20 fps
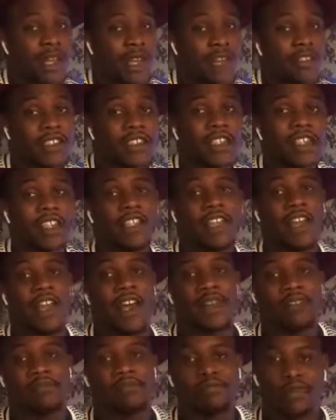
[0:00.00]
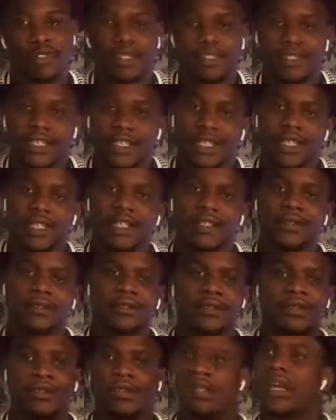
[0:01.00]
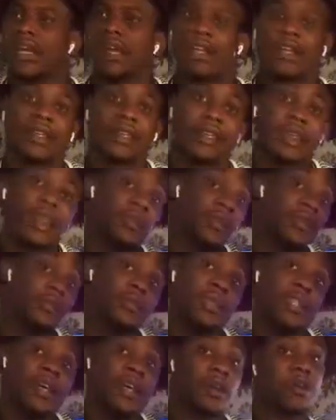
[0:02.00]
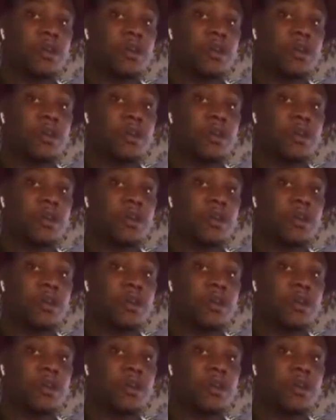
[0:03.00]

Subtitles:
counted and put together, so you can get up there